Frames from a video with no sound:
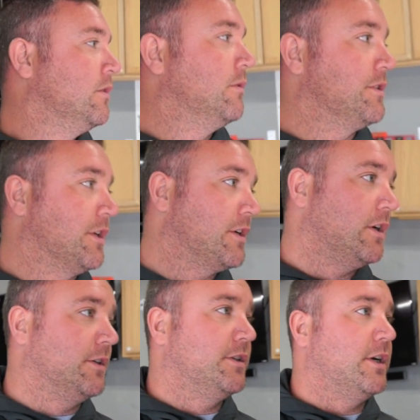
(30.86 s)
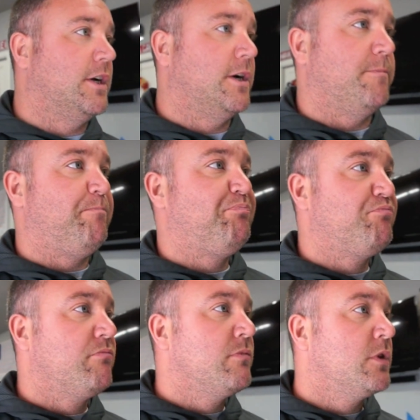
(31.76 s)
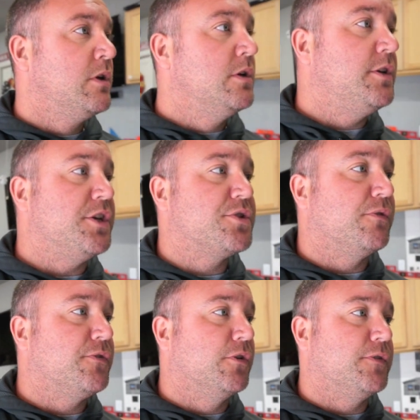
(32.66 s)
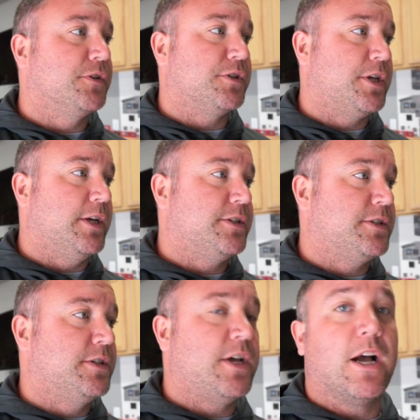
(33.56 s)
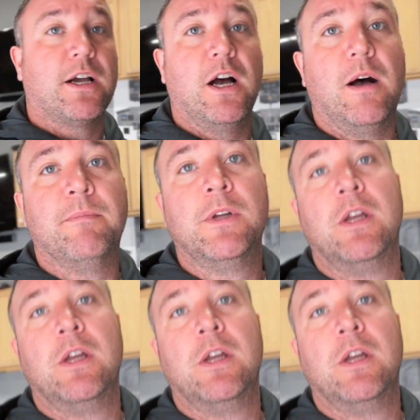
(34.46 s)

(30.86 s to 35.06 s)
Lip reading: what's it called? dieselfuelfilterkits.com.